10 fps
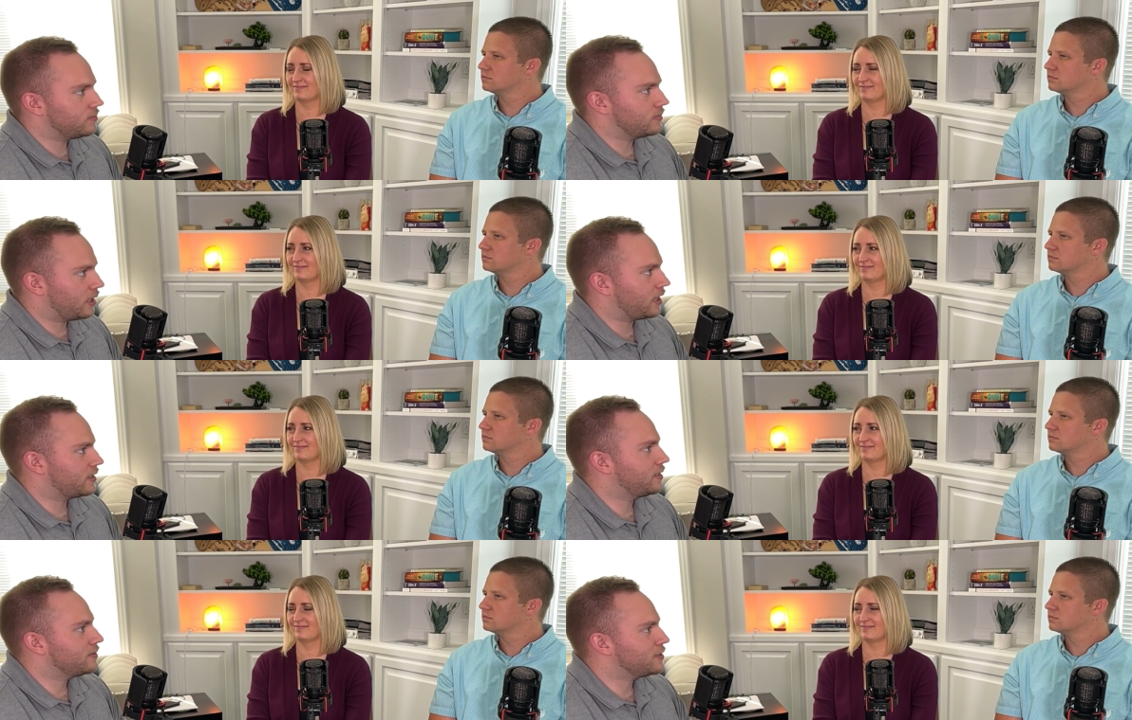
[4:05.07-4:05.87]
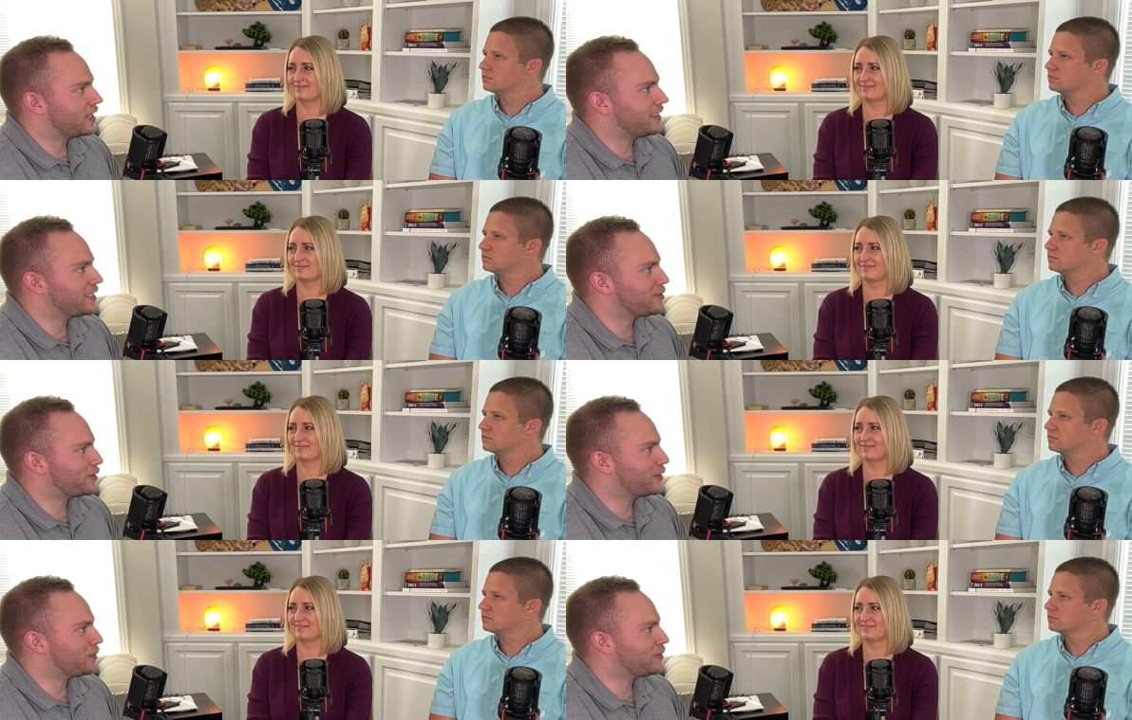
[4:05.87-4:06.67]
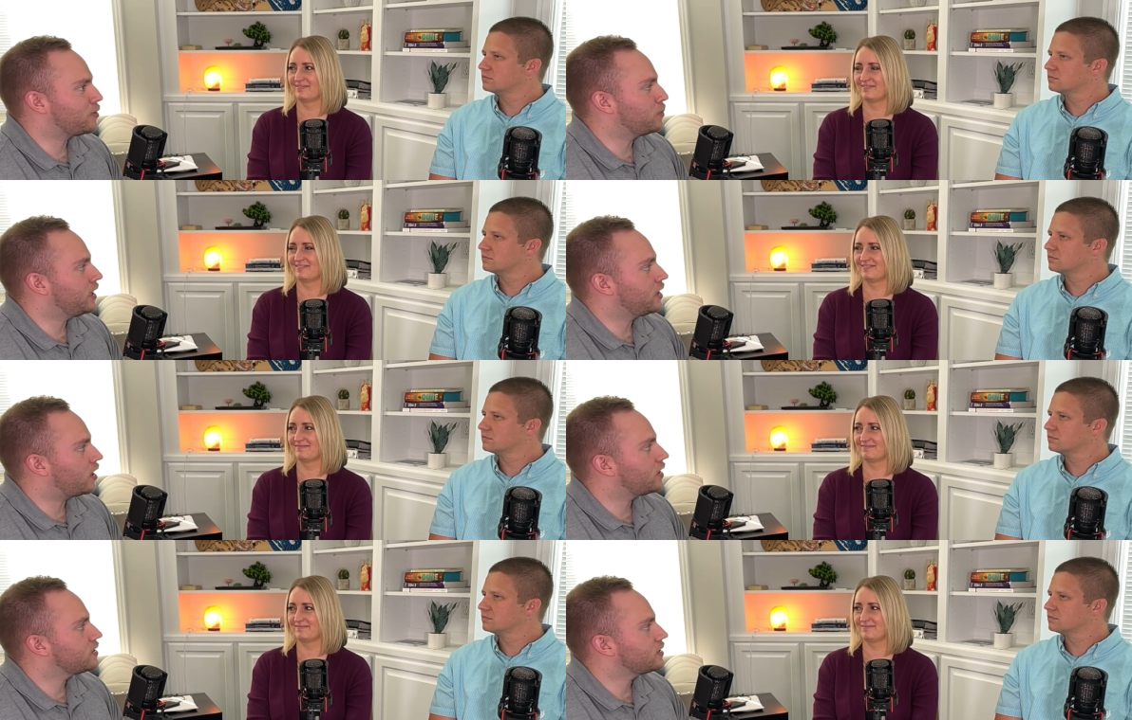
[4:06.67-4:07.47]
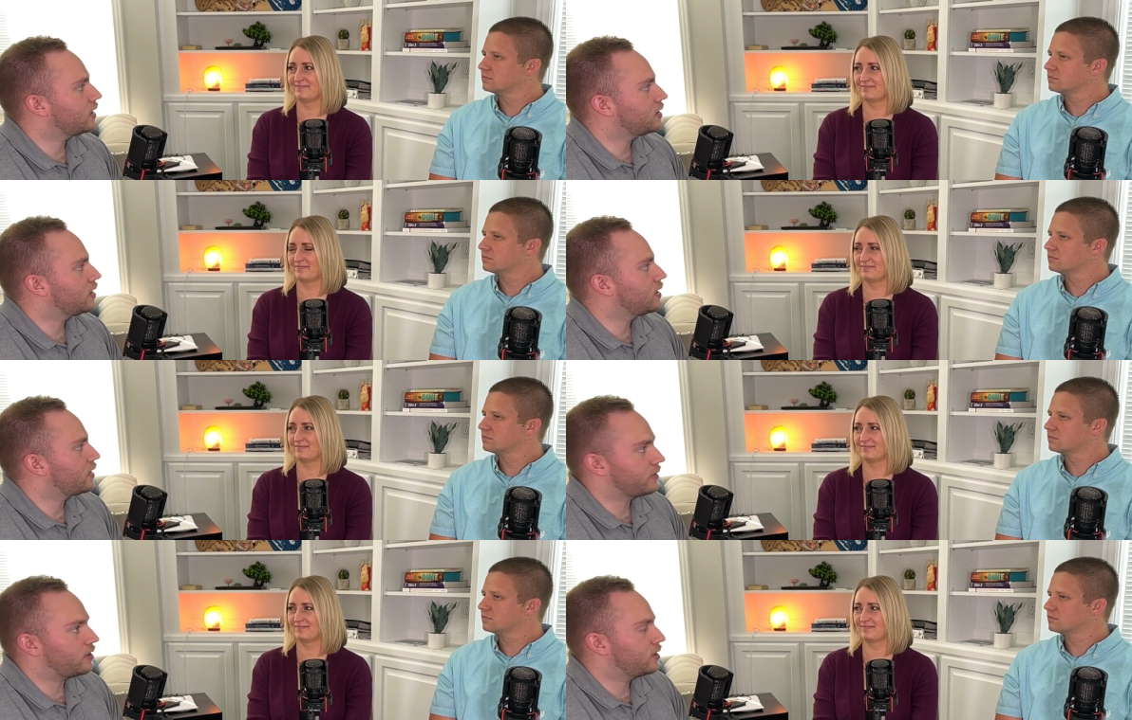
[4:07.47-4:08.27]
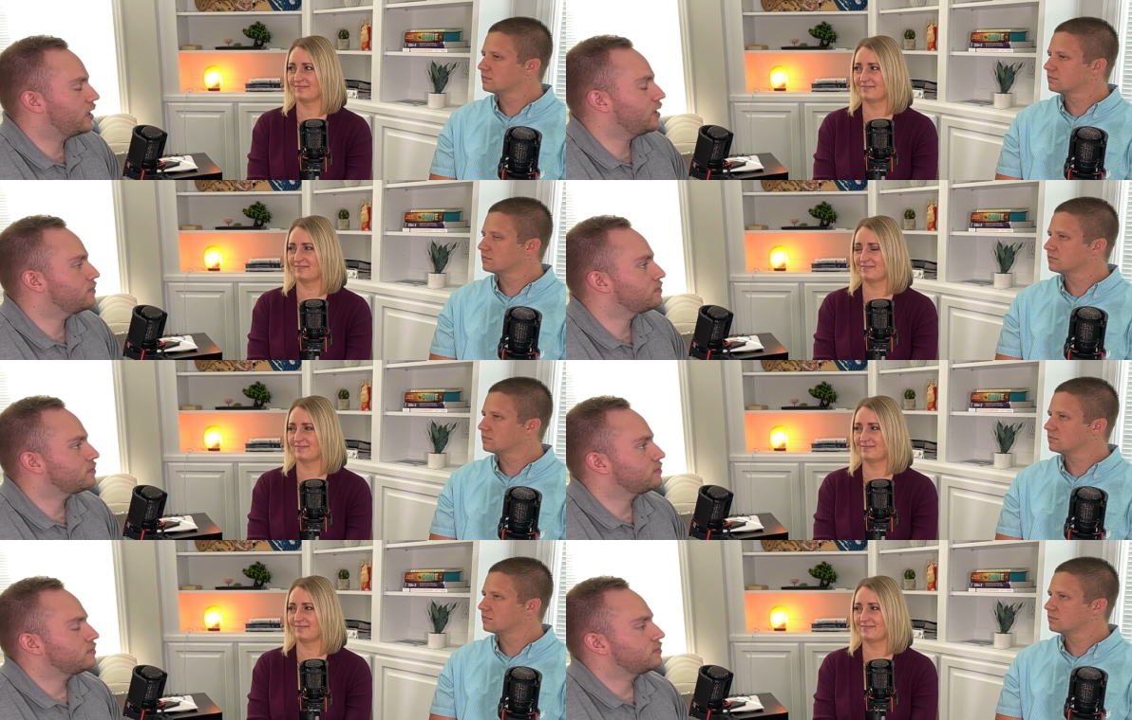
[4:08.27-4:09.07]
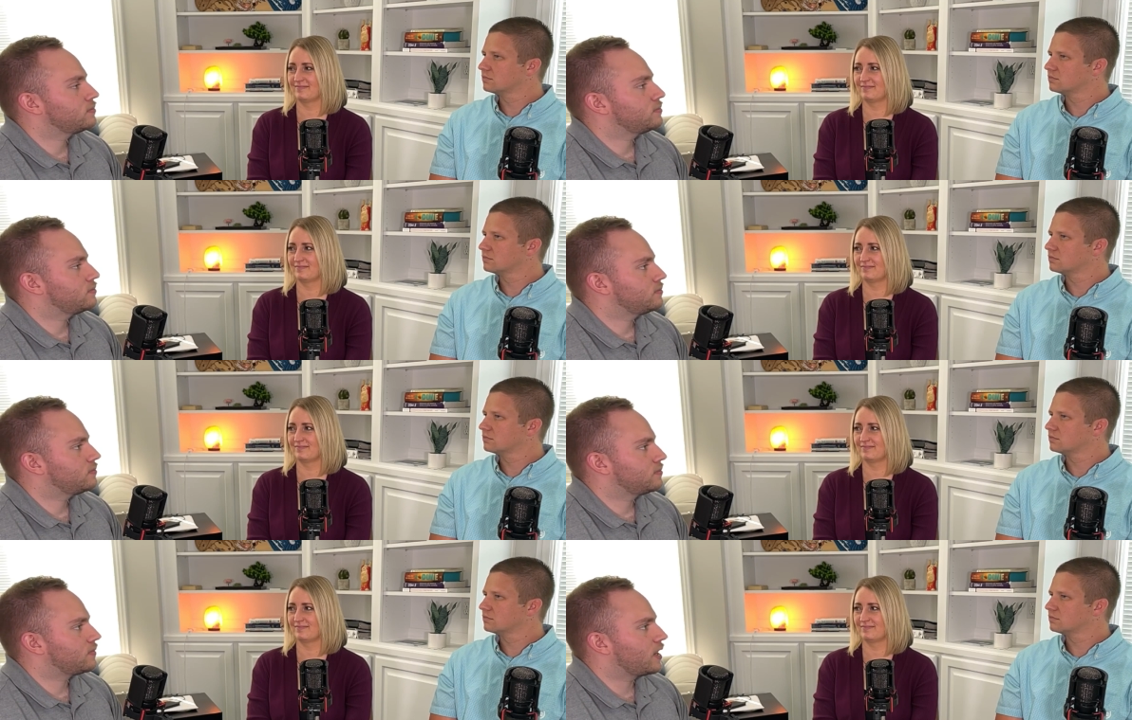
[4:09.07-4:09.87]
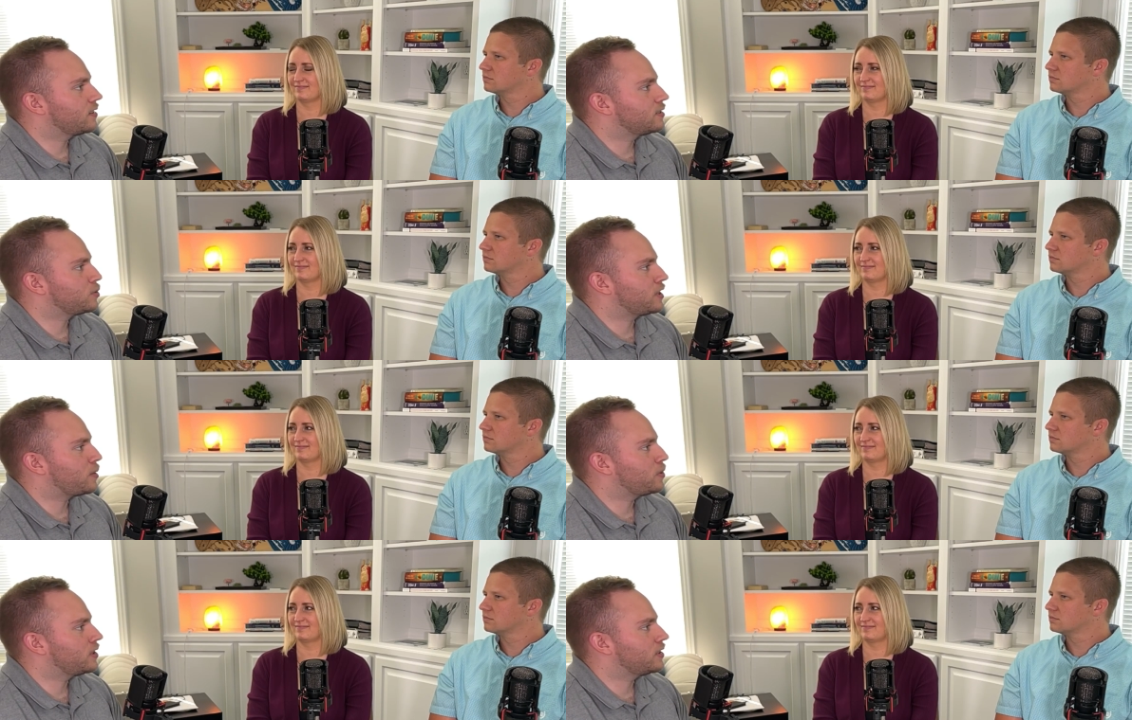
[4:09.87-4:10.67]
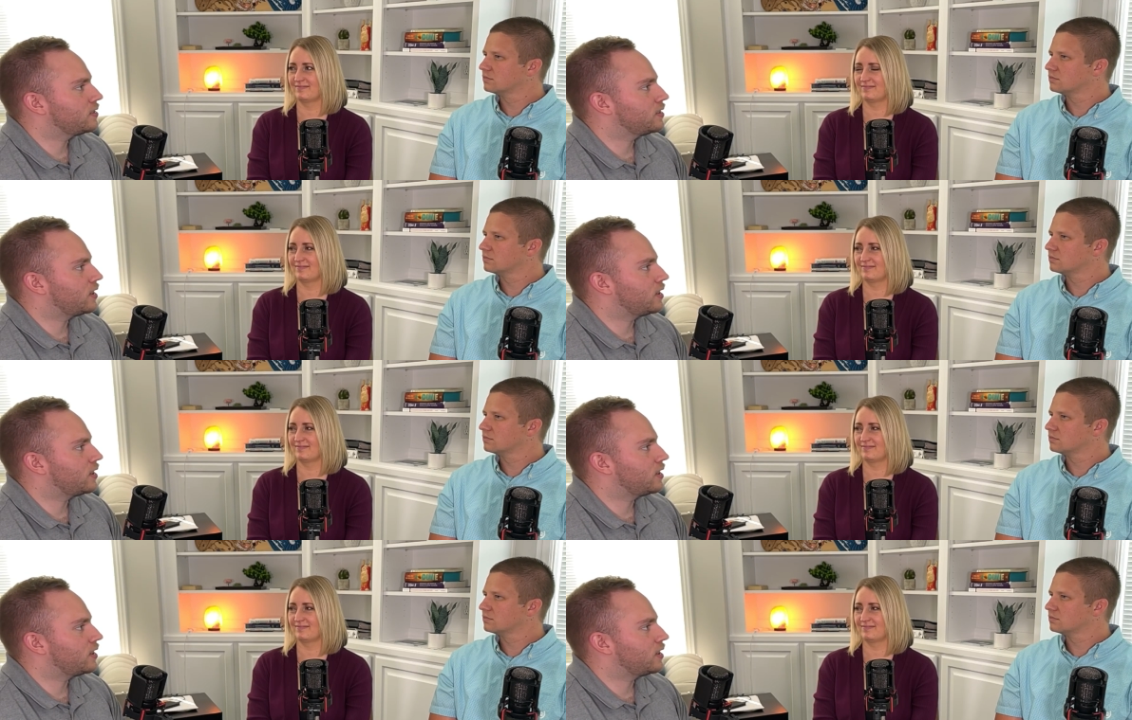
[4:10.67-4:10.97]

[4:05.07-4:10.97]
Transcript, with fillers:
Speaker 1: like I said, say thanks for being honest, and then like validate, yeah, that's what's happened.